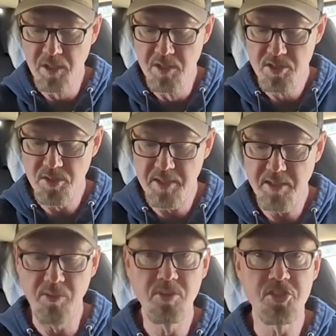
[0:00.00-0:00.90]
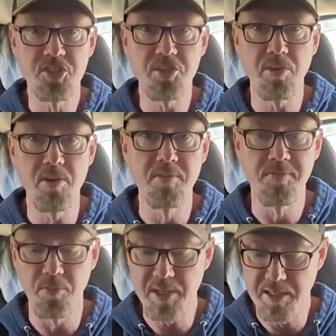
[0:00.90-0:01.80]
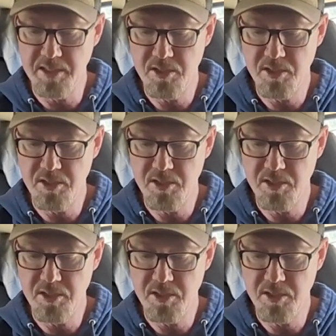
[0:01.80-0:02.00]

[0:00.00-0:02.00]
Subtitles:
so they don't just turn freely.